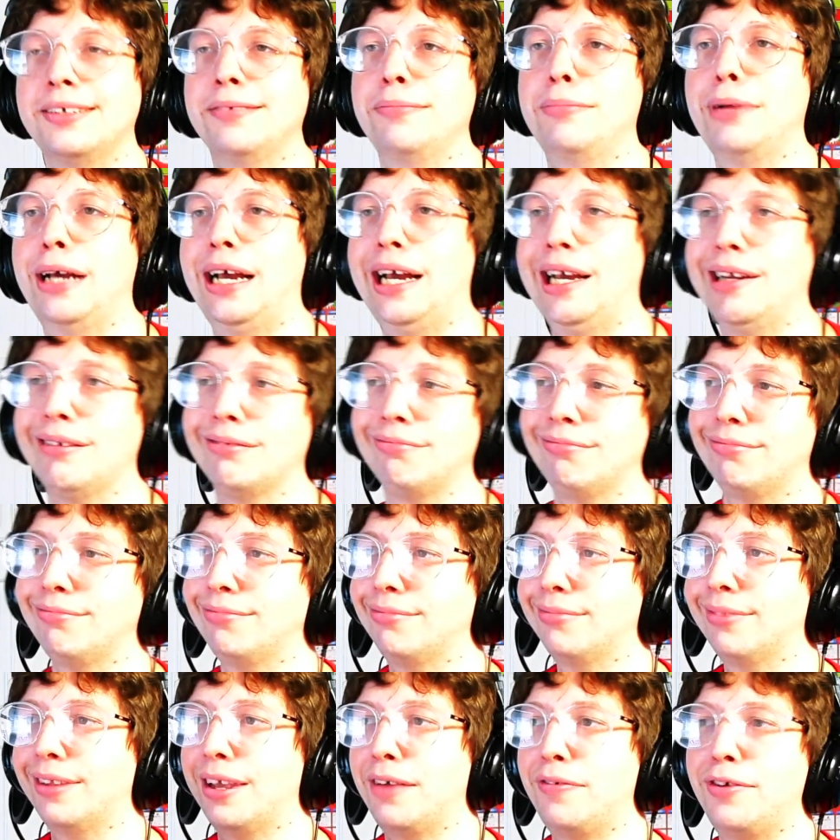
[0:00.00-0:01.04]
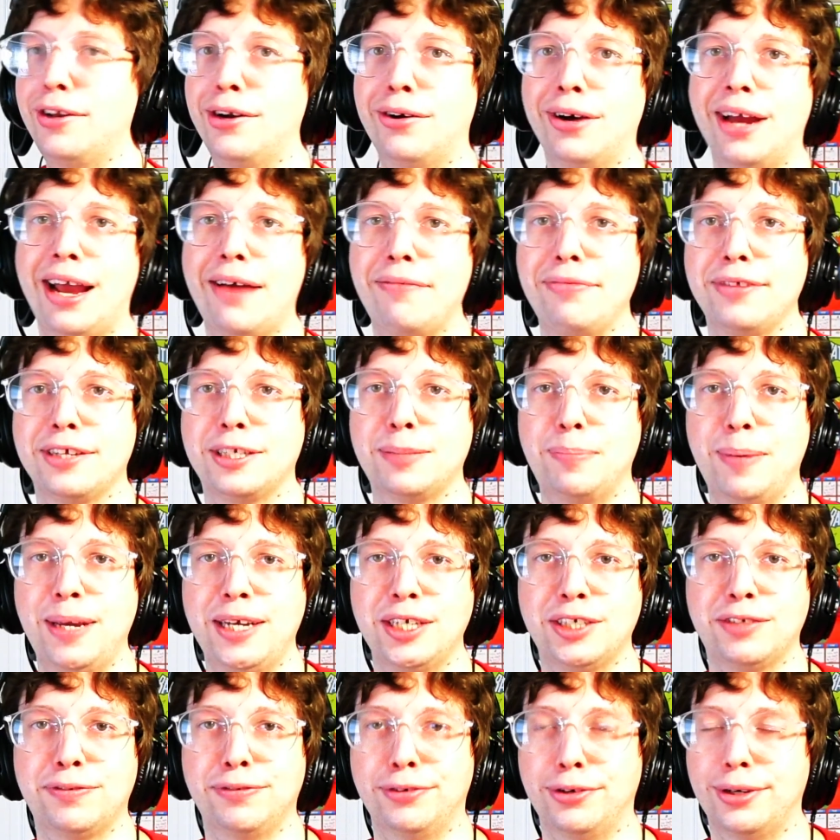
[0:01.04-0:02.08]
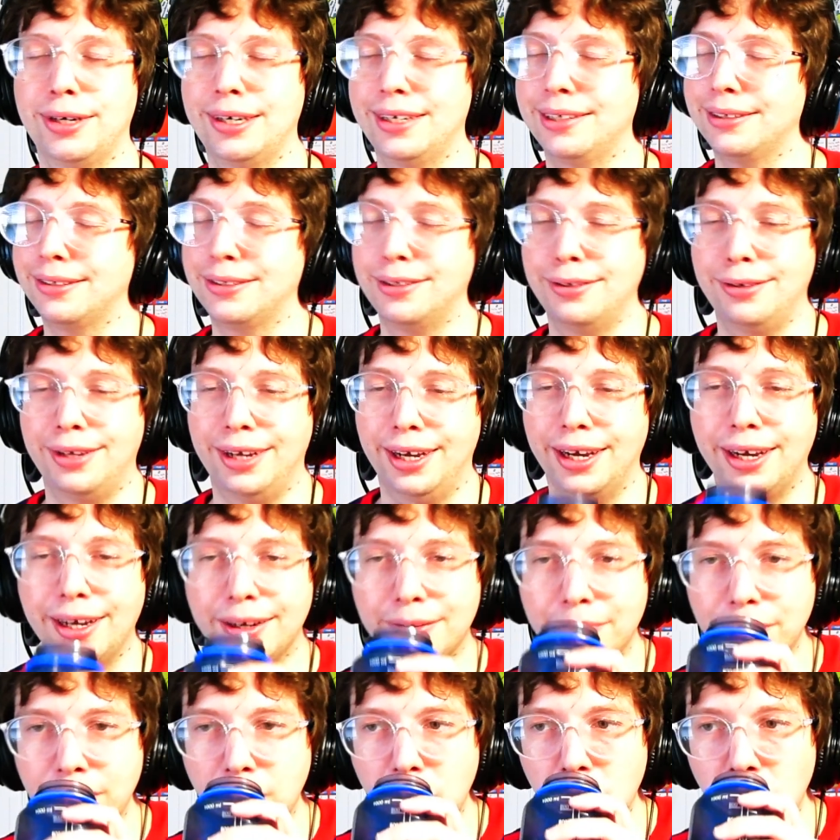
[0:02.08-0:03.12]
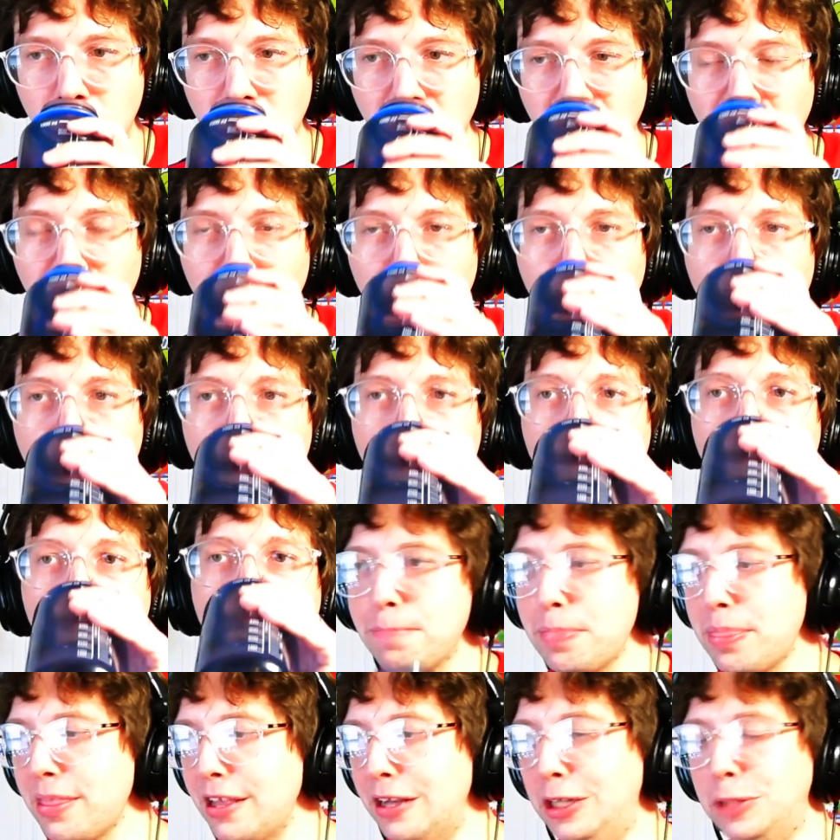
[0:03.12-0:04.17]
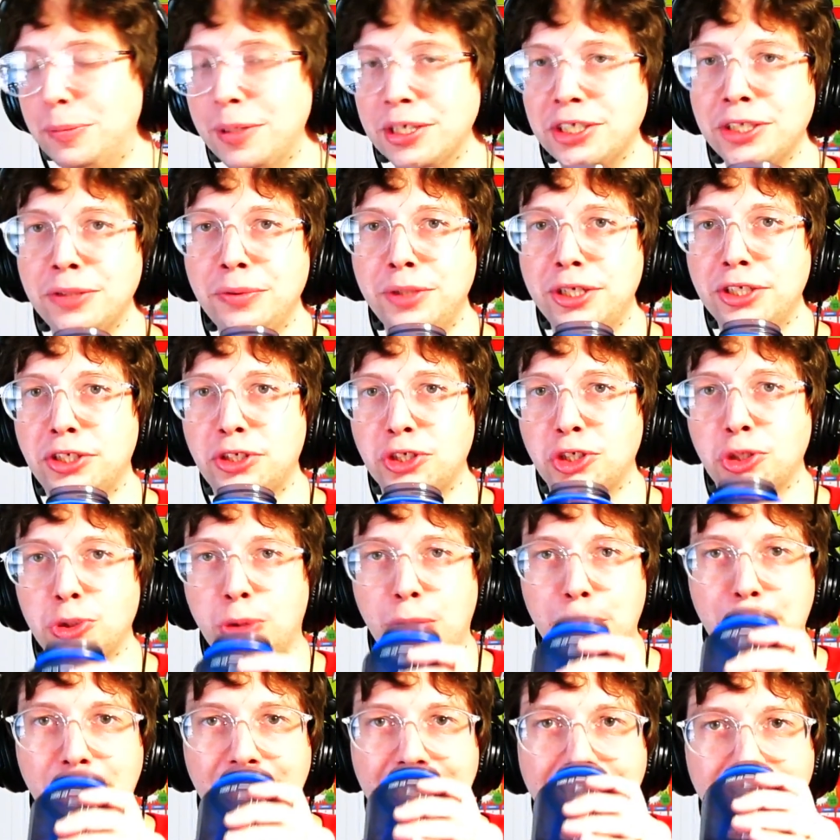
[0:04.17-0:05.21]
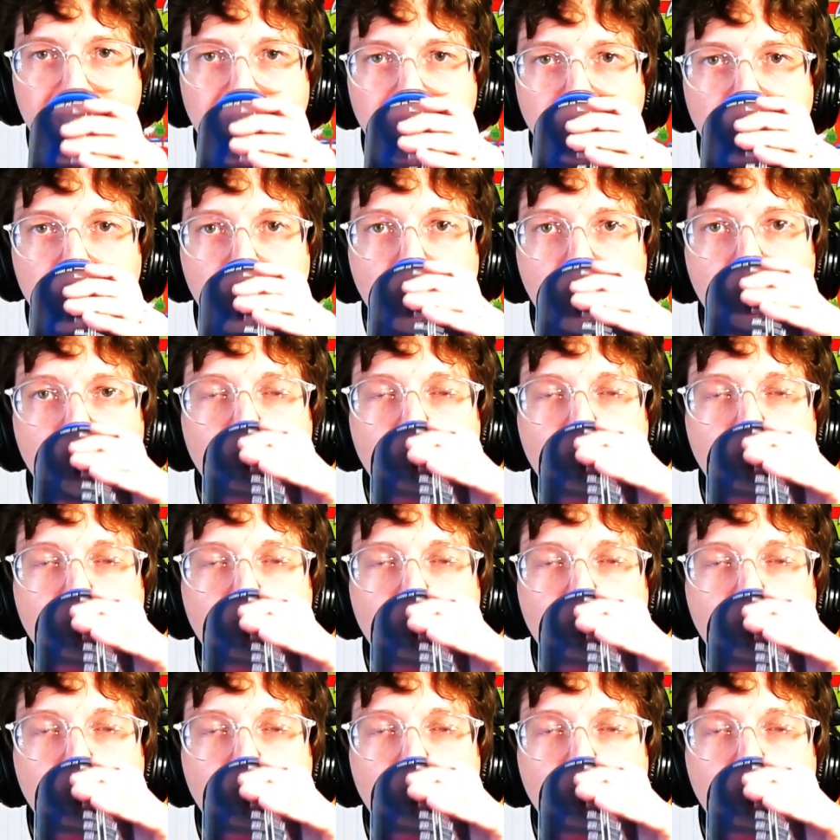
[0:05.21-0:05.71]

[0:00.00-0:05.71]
but if you don't have the space for it, it's okay. Especially when it's a short passage.